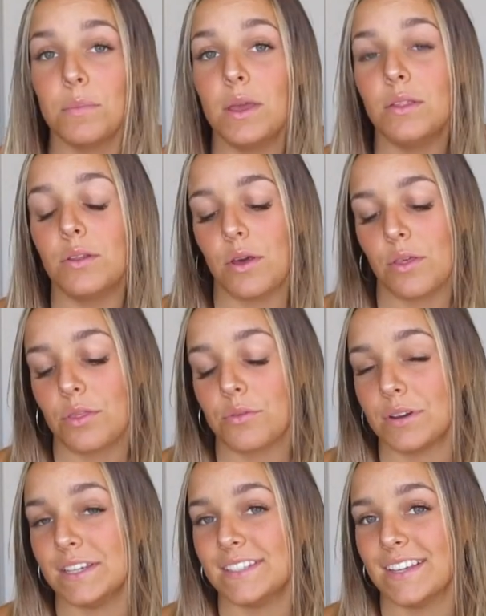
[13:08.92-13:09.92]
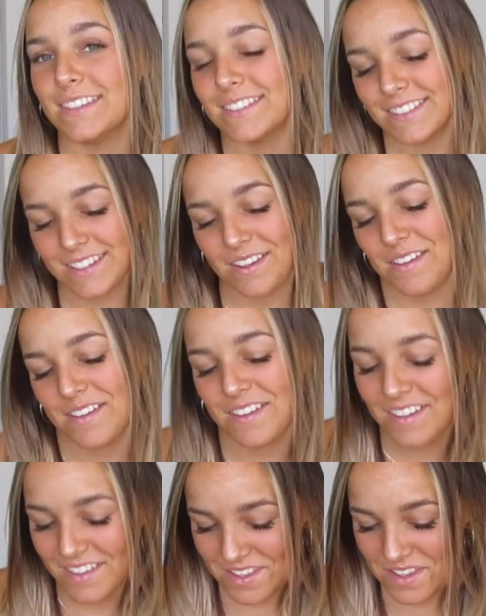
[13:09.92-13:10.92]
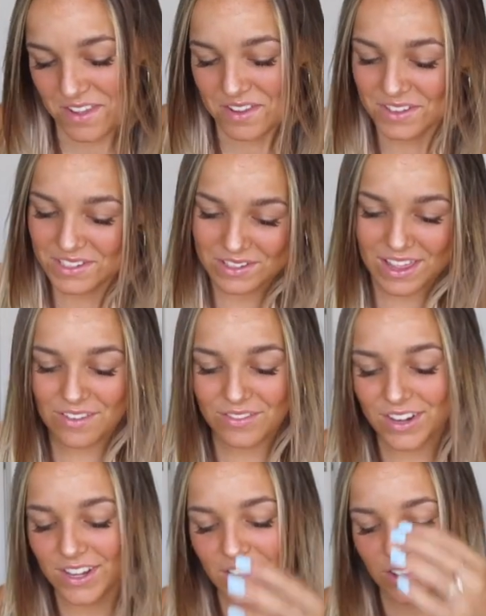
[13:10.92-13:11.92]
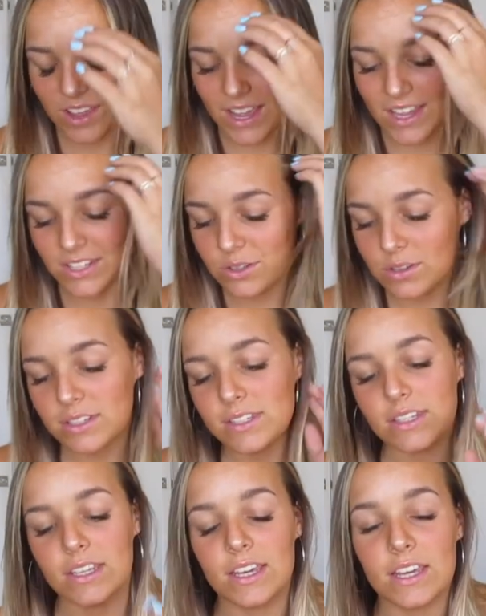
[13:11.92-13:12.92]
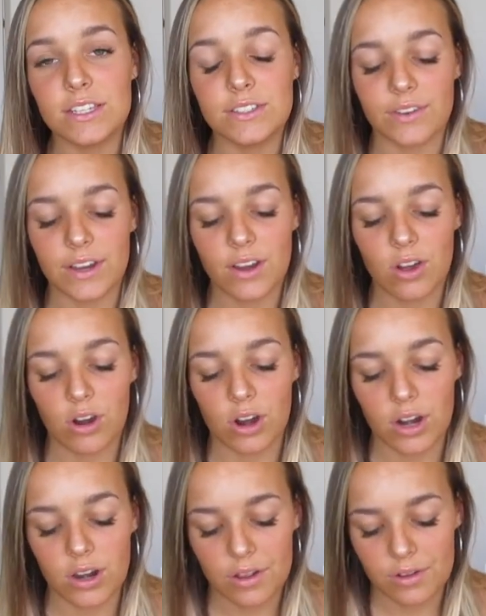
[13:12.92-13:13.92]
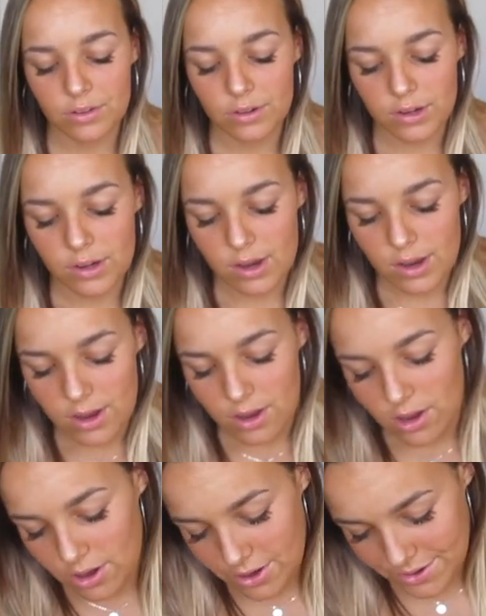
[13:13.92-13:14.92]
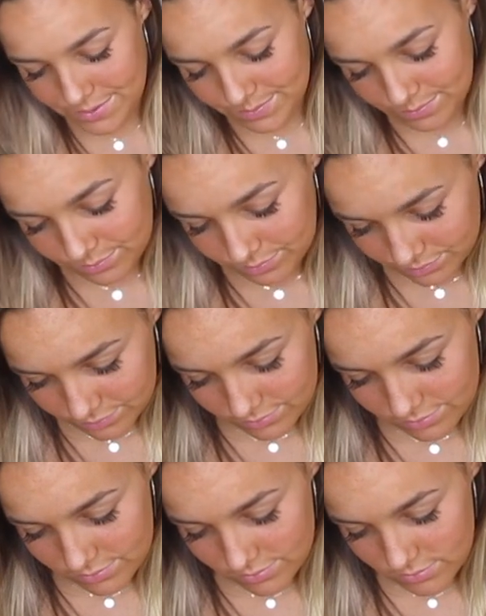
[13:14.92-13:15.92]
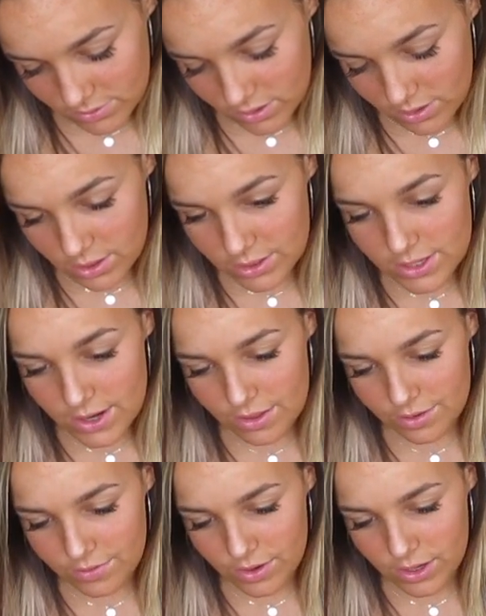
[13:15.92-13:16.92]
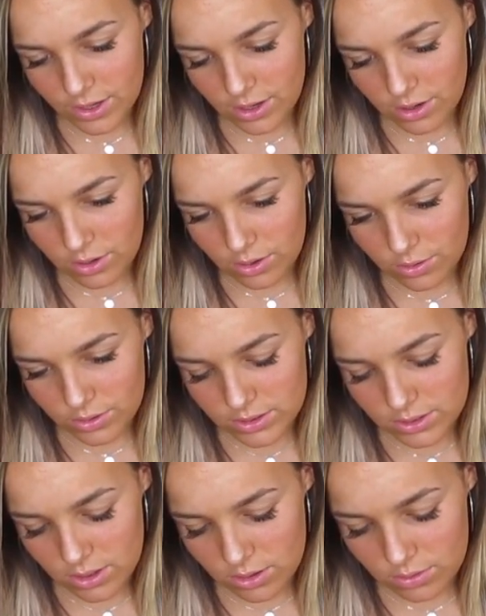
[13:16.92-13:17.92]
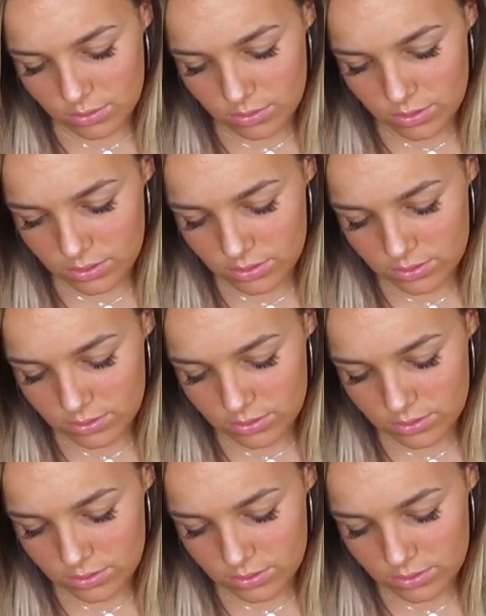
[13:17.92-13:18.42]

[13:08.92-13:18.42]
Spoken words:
Made 3 cents. So that video, like, as you can see, it is very hard. There's another video. Let's go